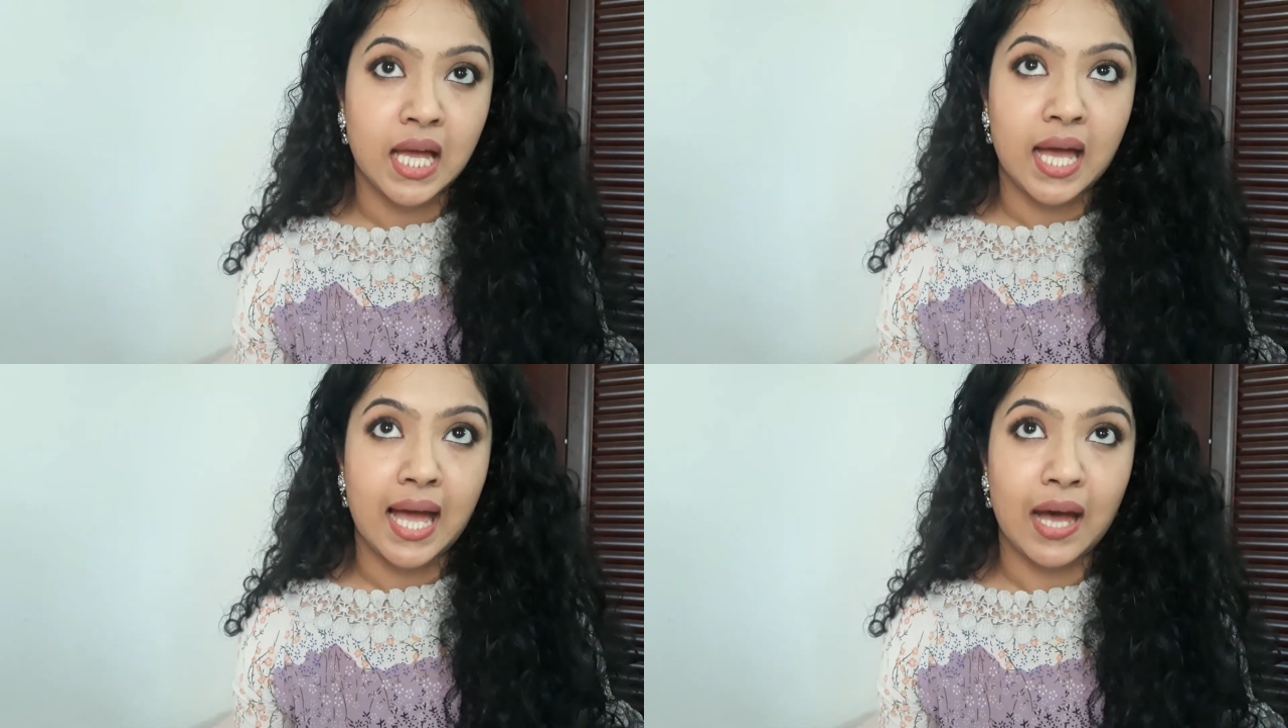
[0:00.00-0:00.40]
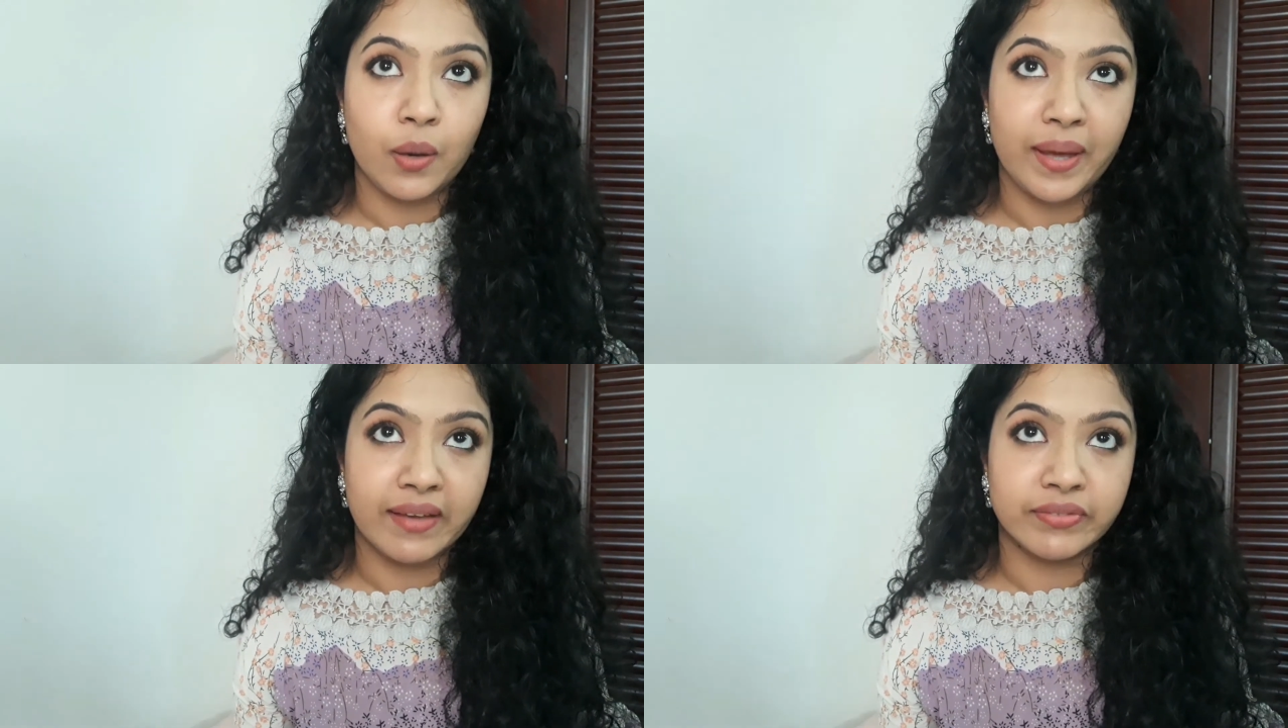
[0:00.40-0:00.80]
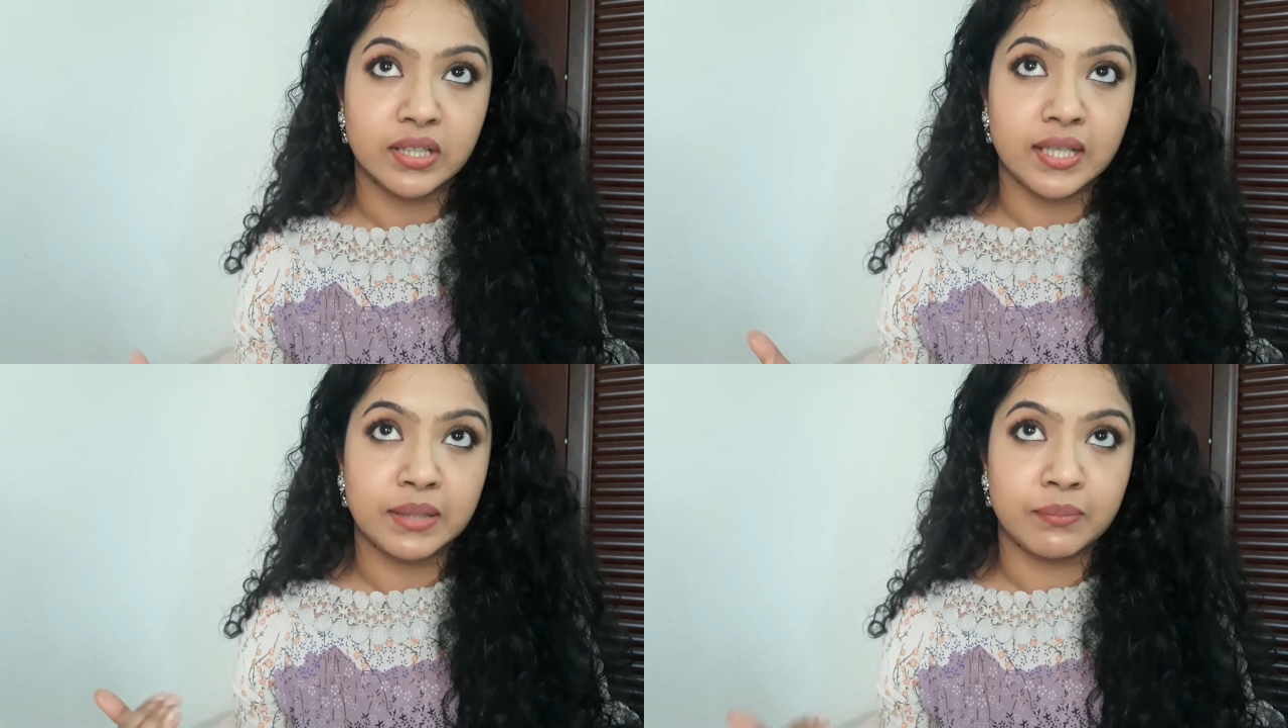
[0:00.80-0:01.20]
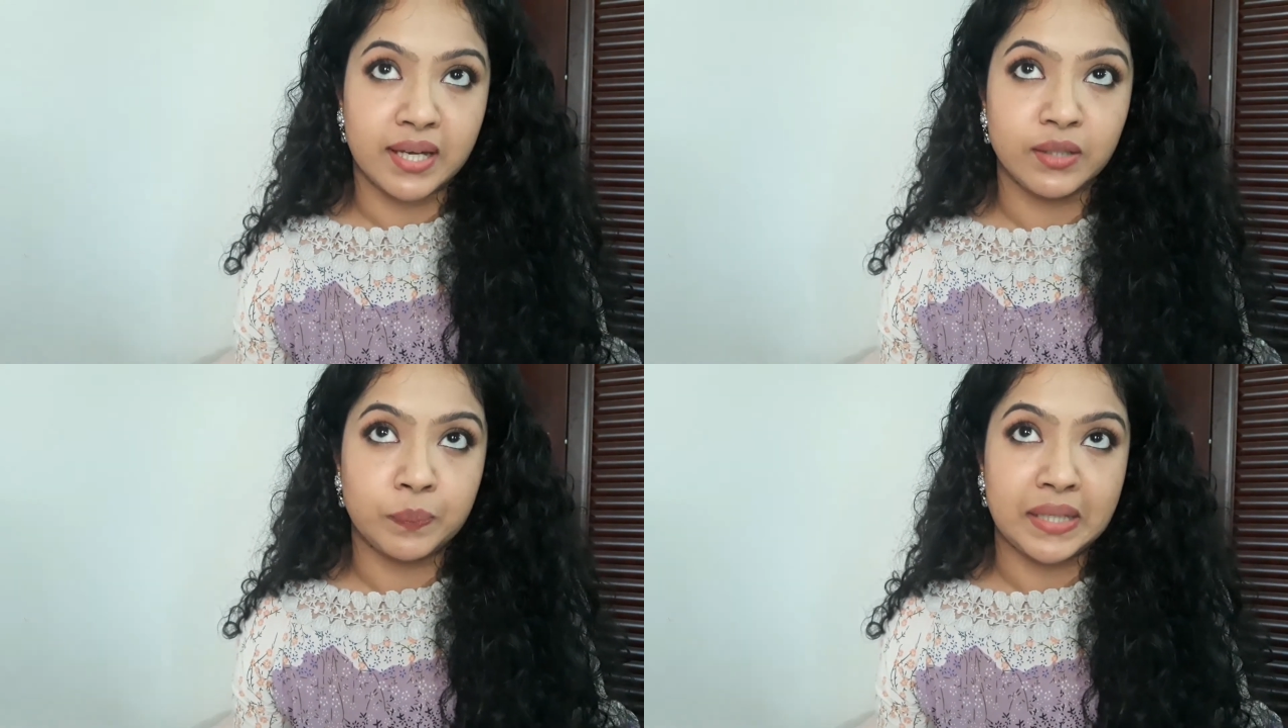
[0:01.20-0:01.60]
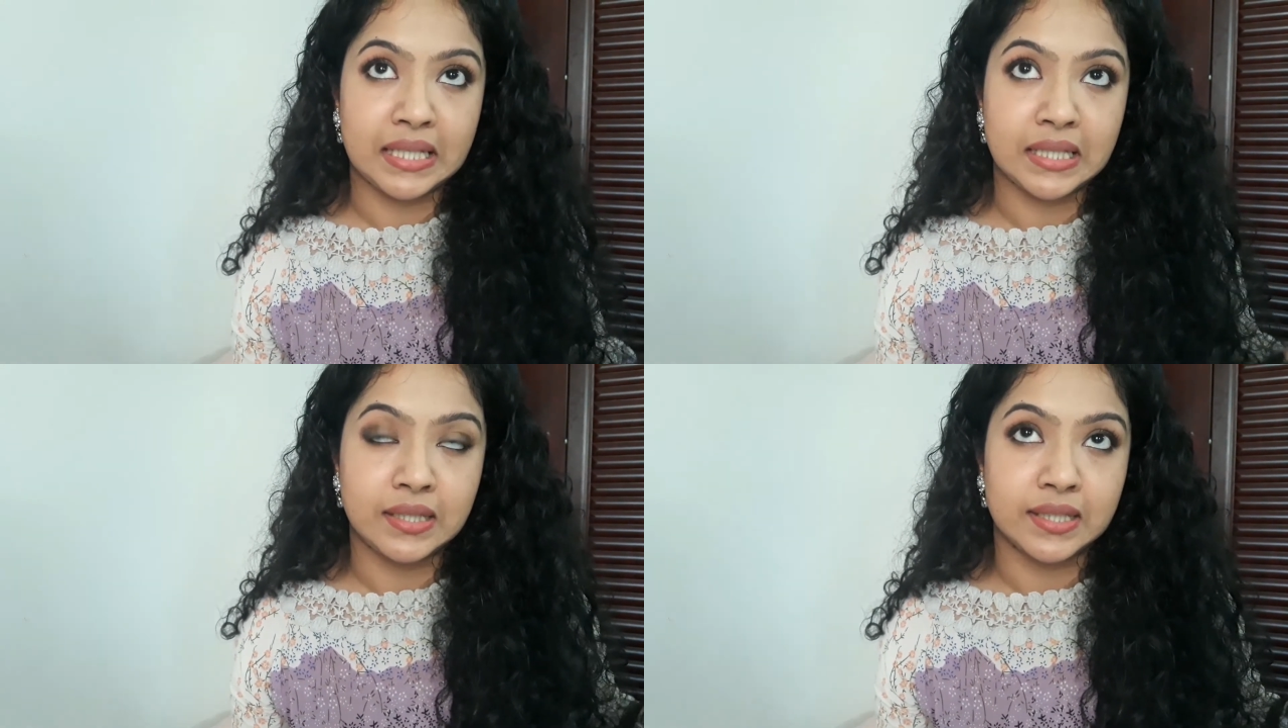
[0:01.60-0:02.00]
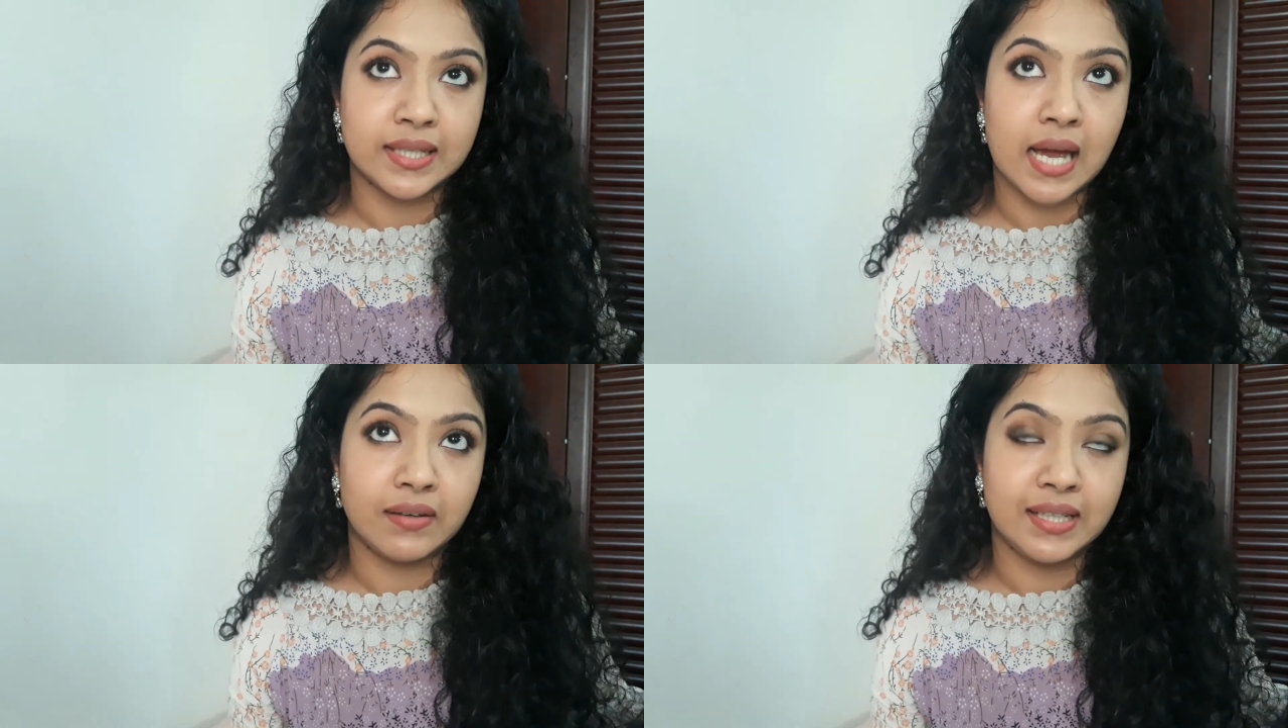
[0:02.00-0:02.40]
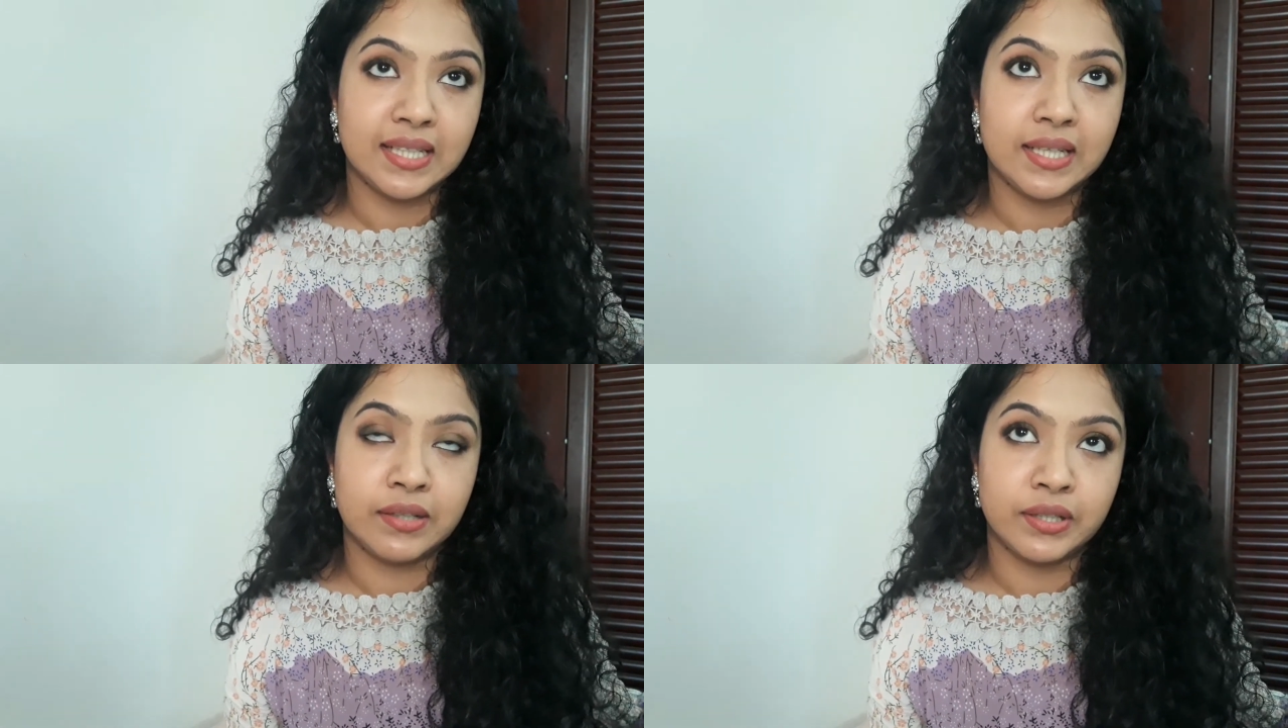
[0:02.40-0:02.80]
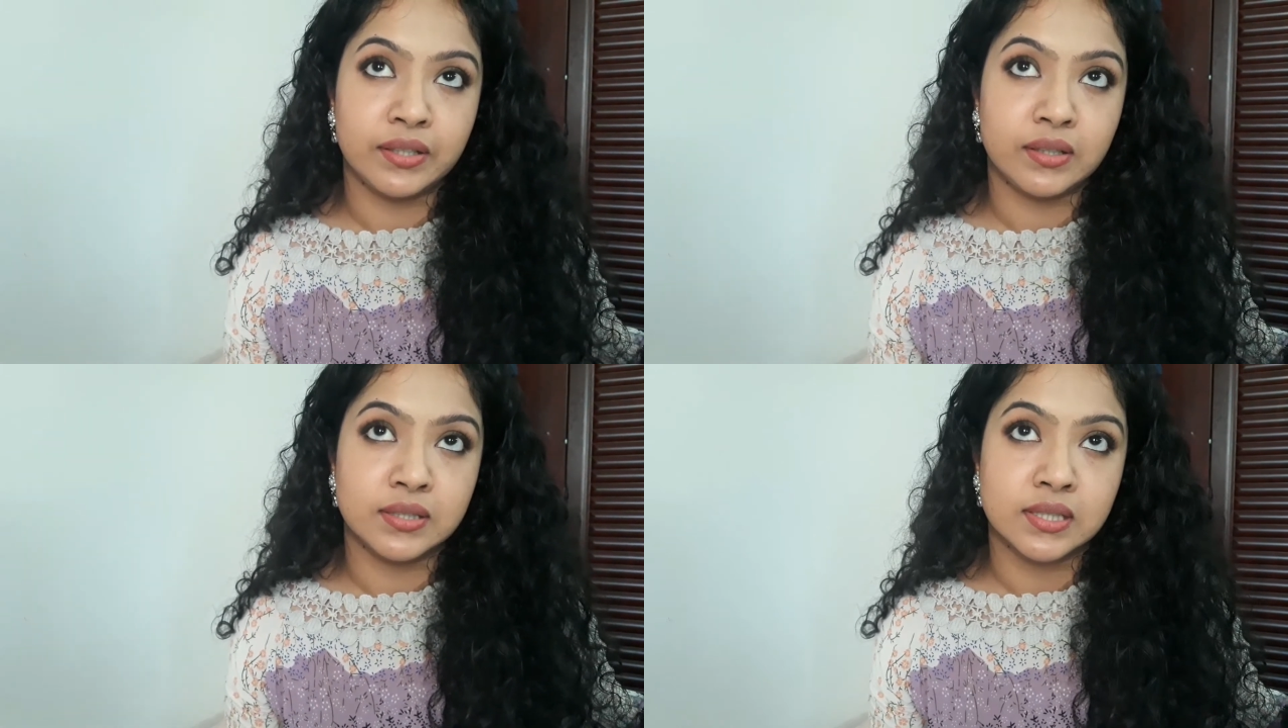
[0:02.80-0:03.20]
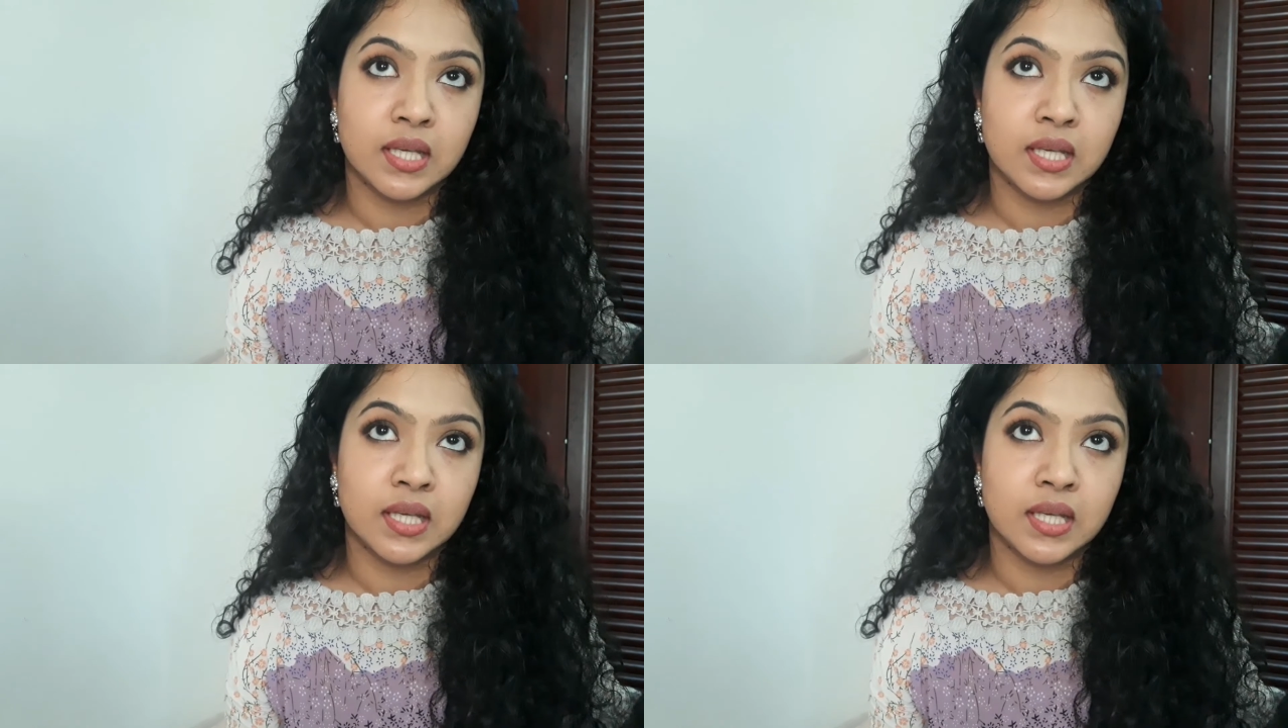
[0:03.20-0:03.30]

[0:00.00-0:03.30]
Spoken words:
However, in my opinion, the Carolina Herrera's